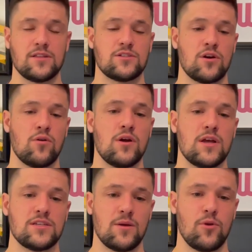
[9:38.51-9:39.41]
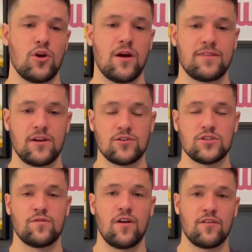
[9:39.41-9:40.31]
And so somebody will go out there and
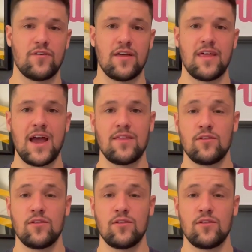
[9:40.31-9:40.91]
just verify that,